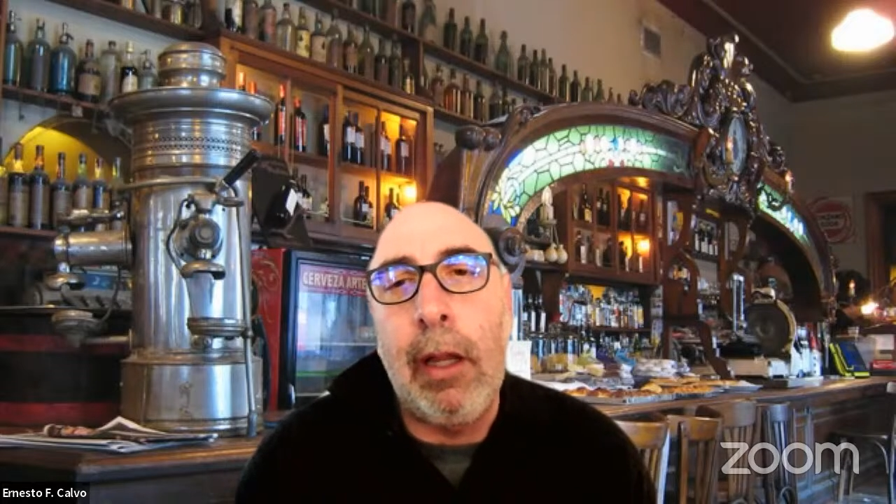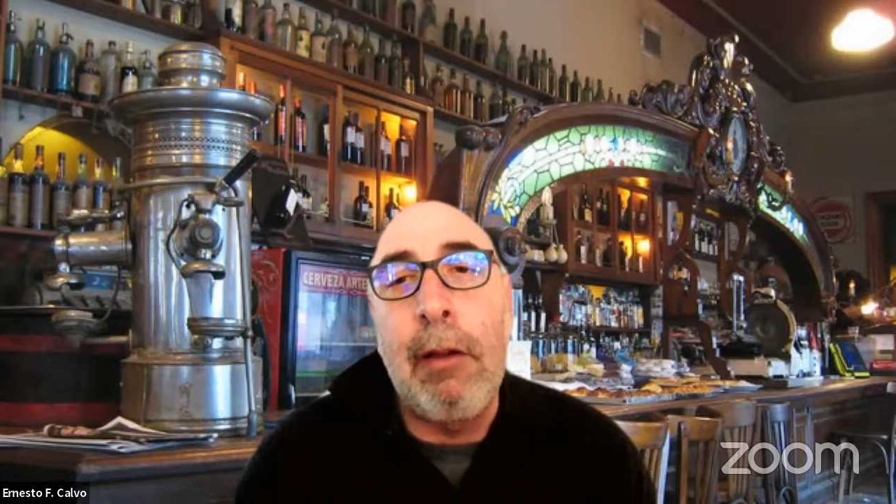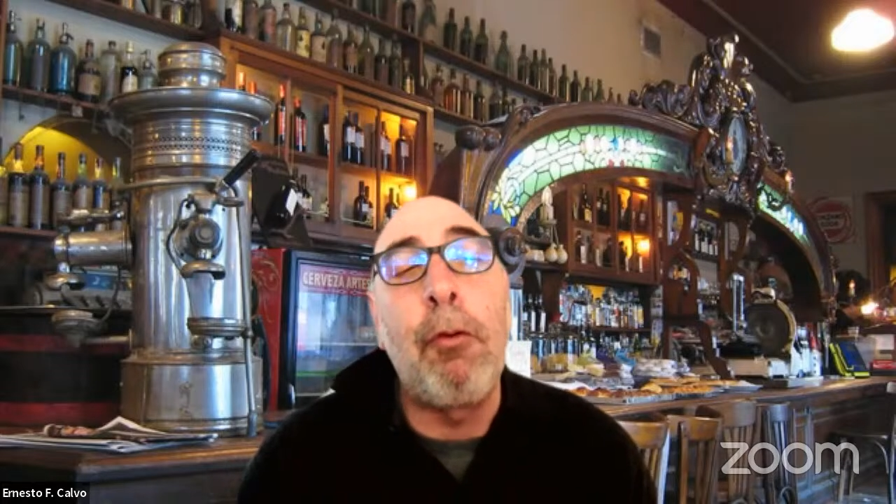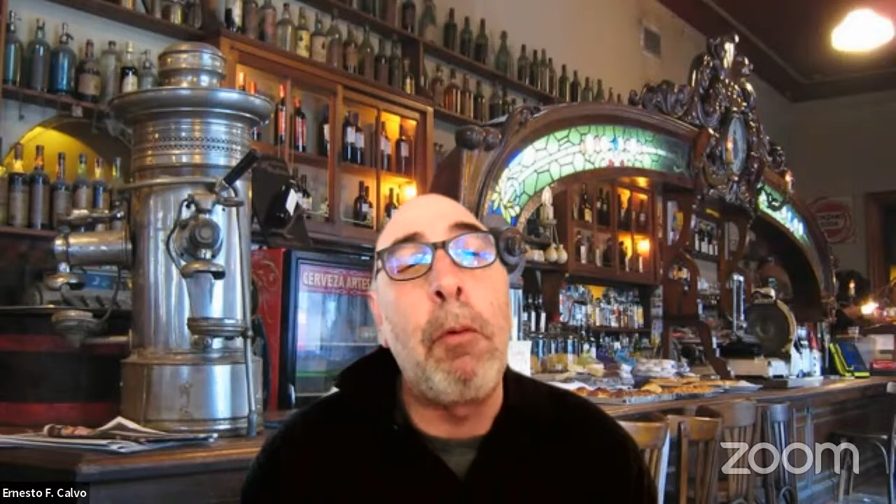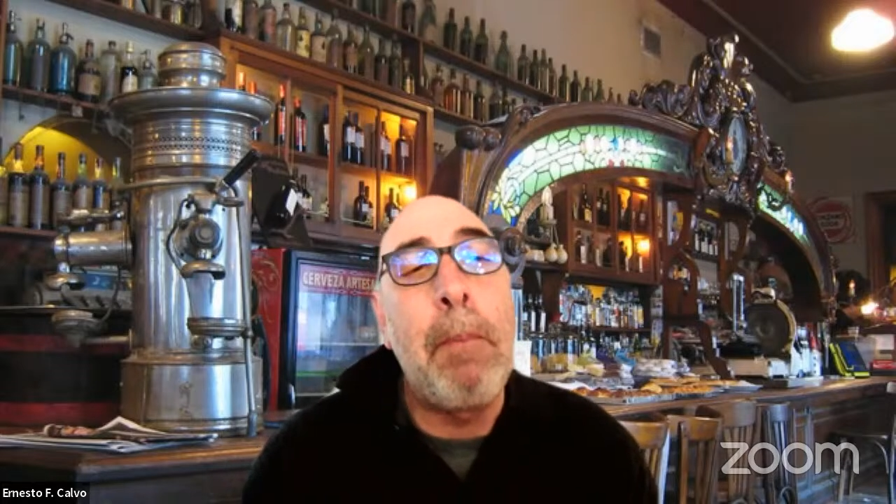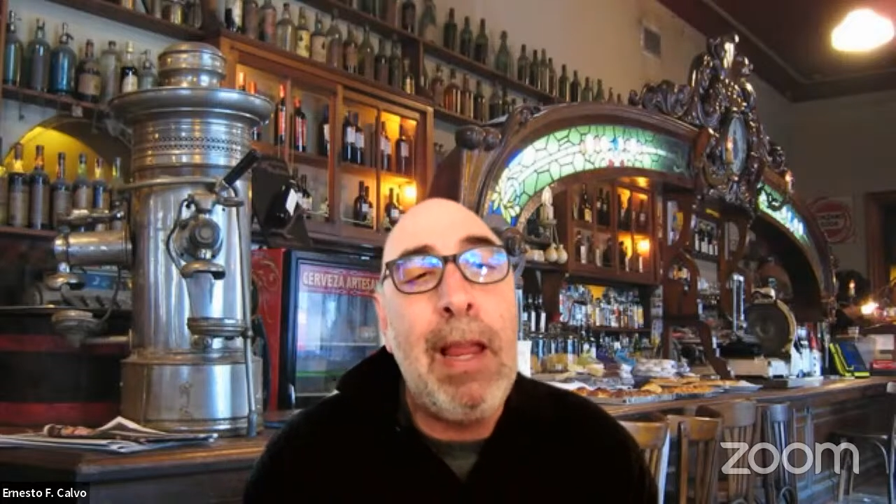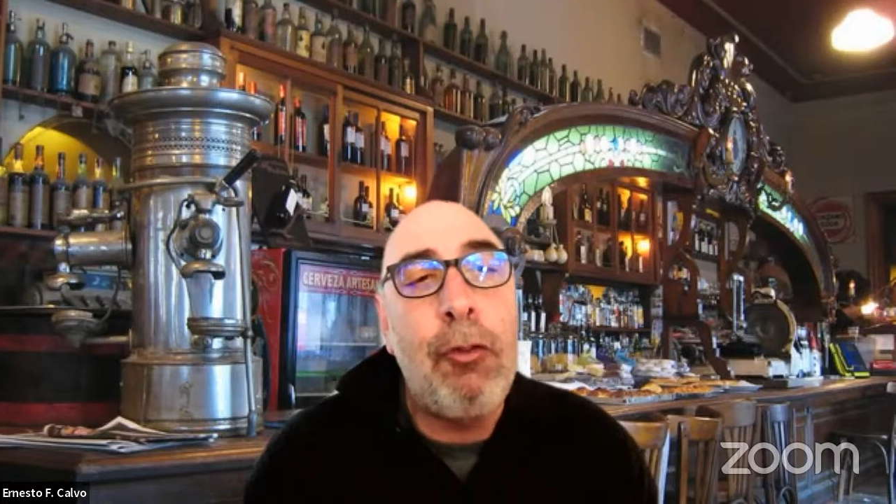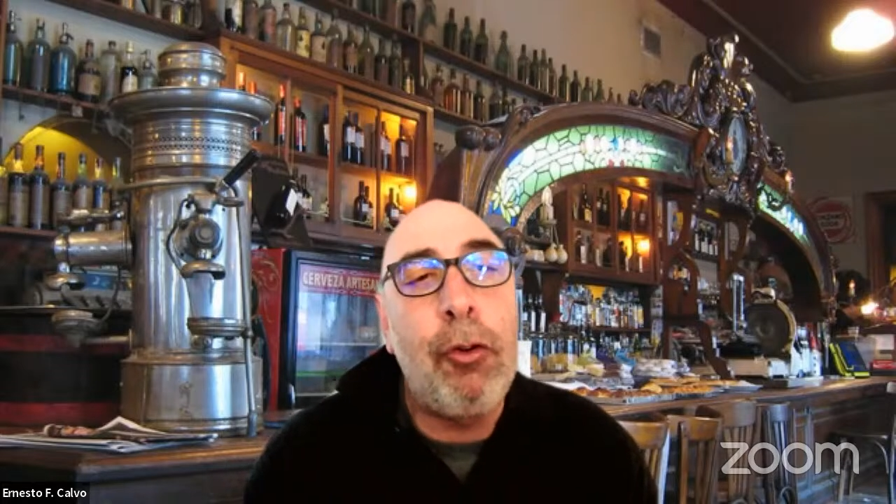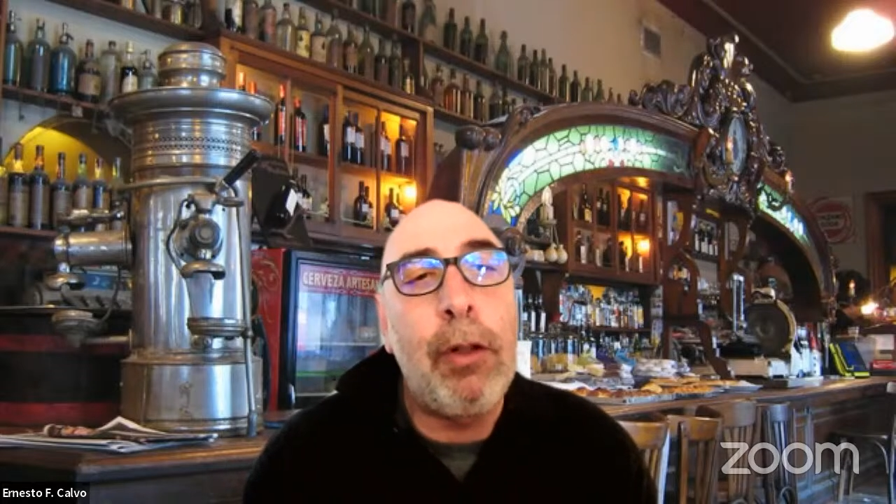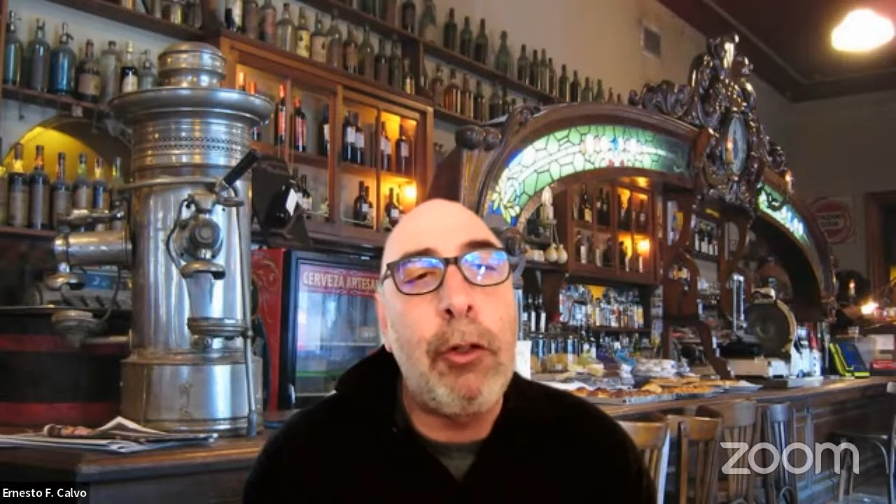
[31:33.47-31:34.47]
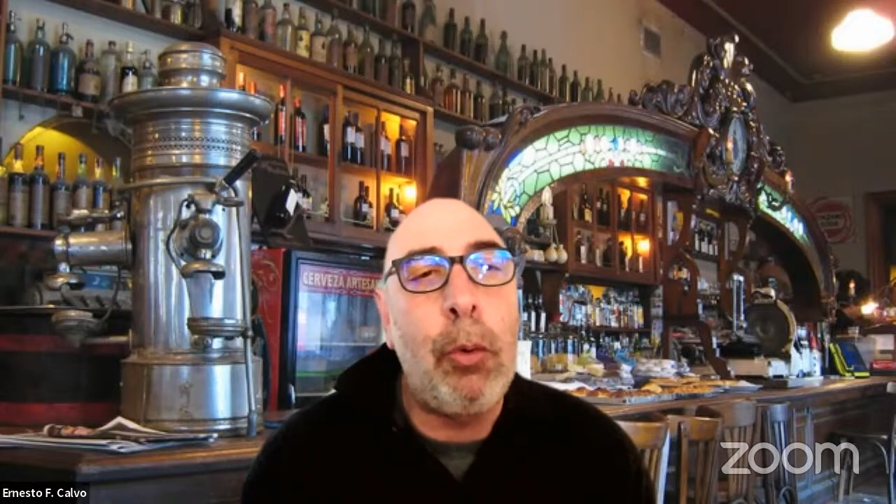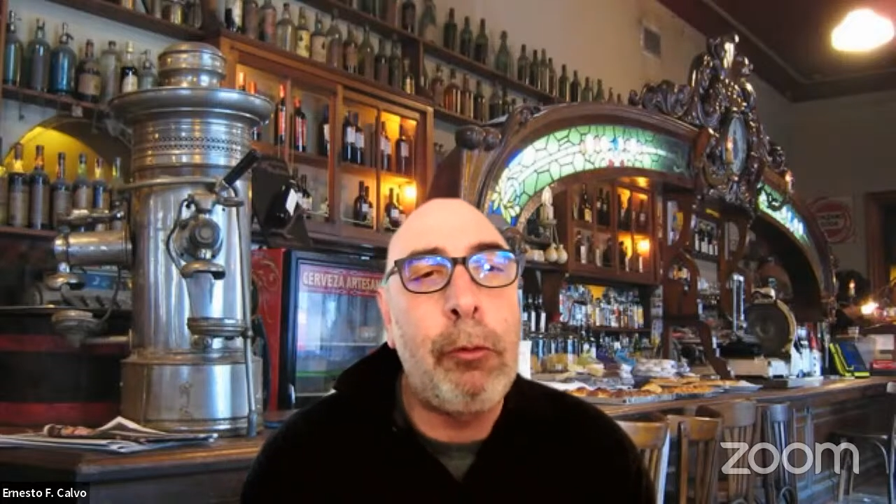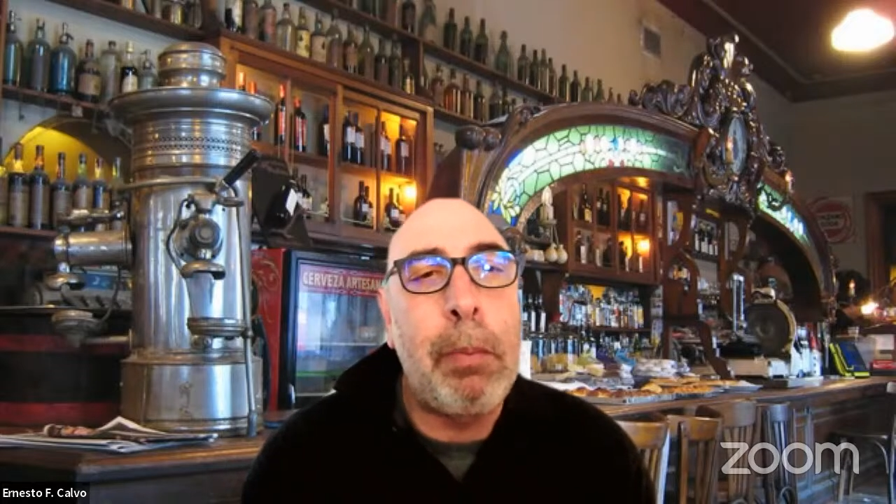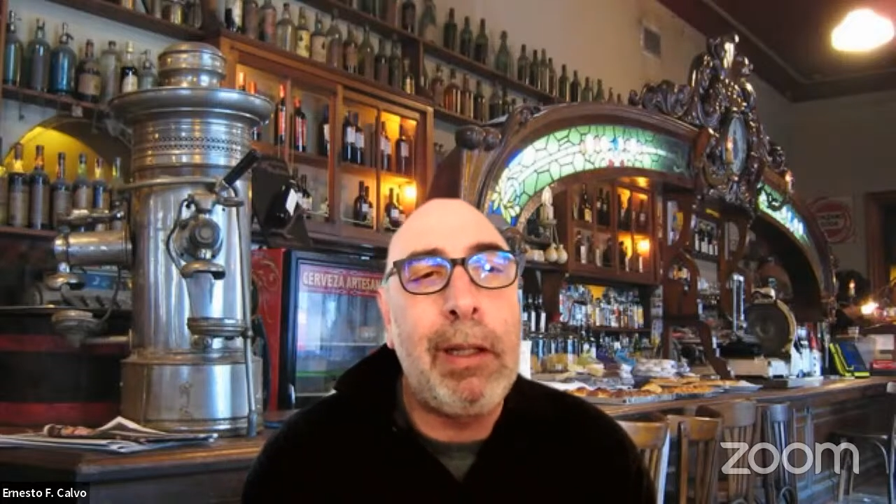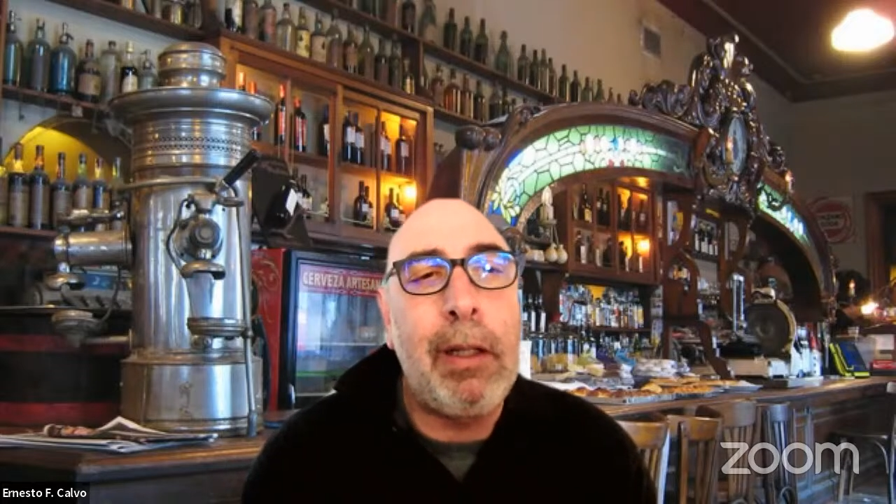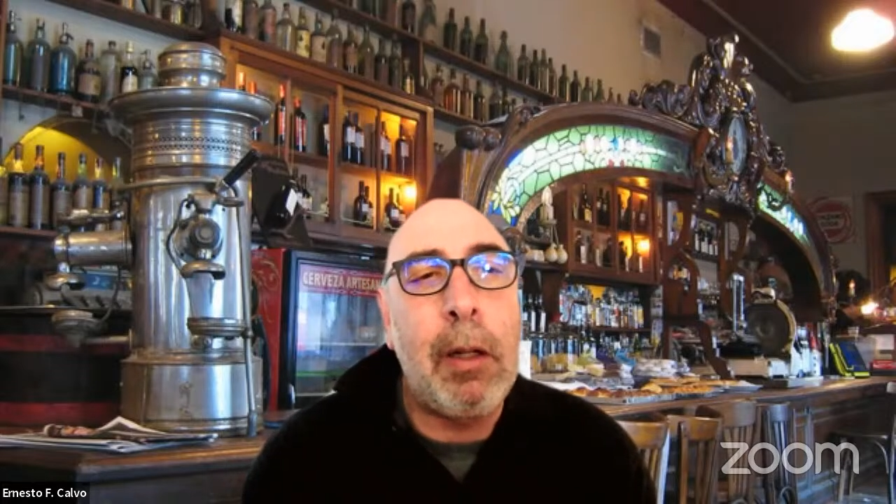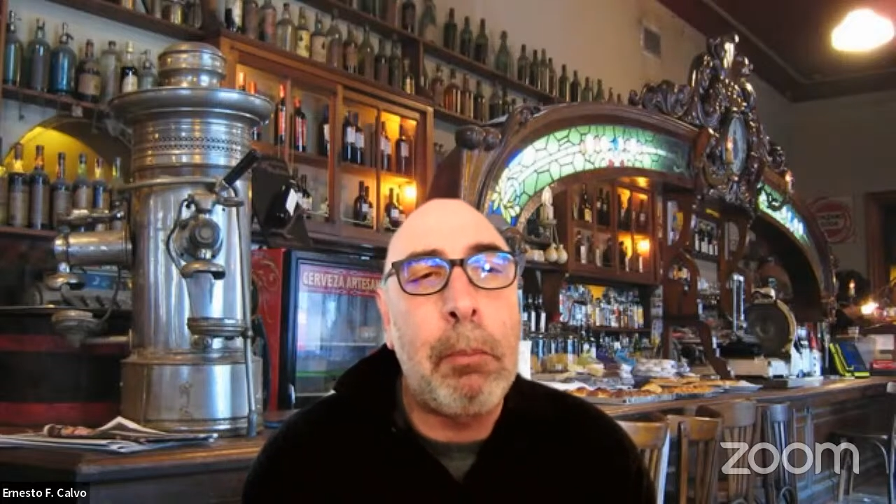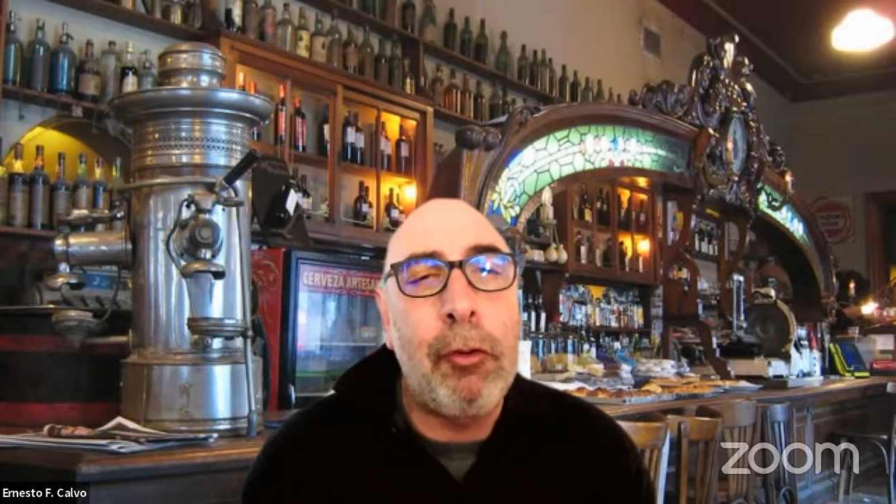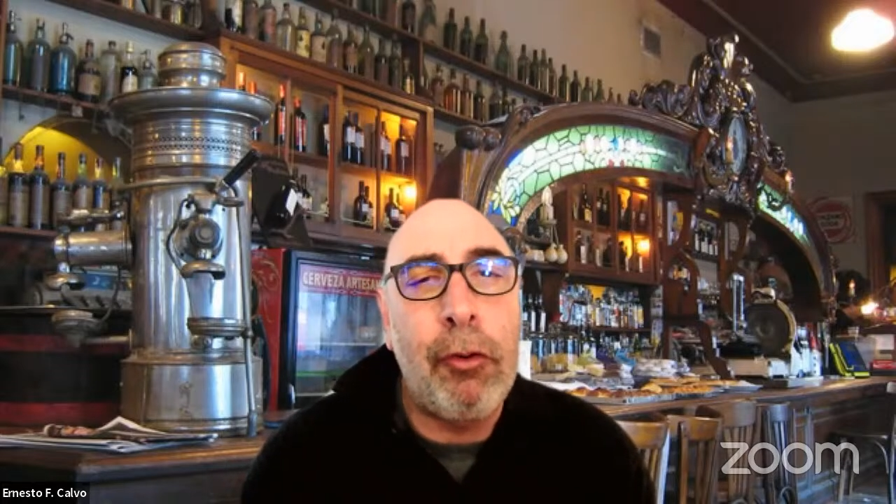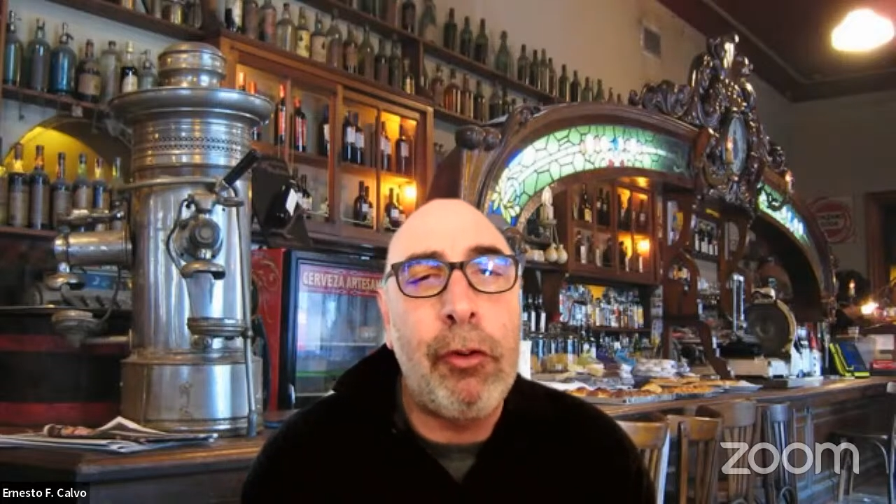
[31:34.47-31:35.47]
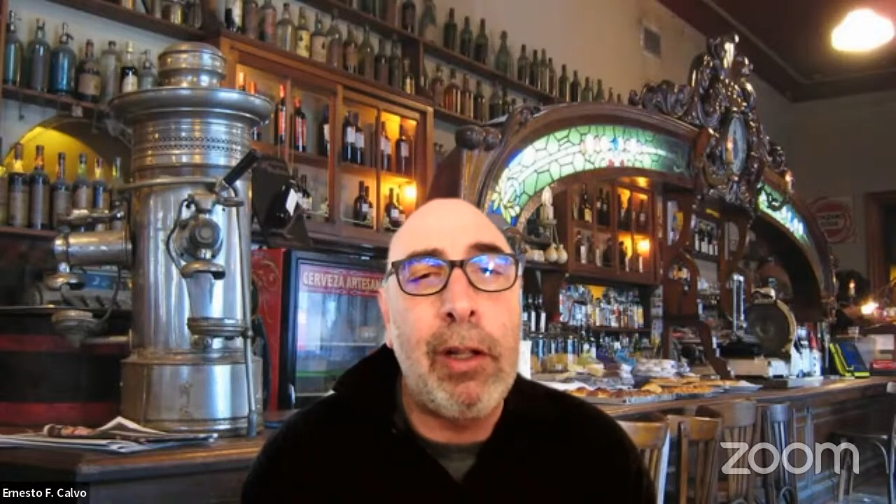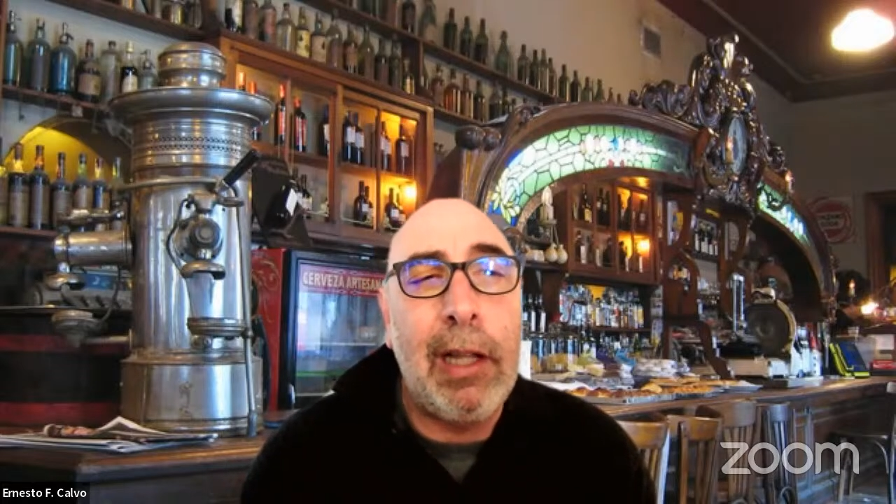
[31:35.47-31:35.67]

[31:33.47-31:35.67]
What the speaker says: information that you expect in a presidential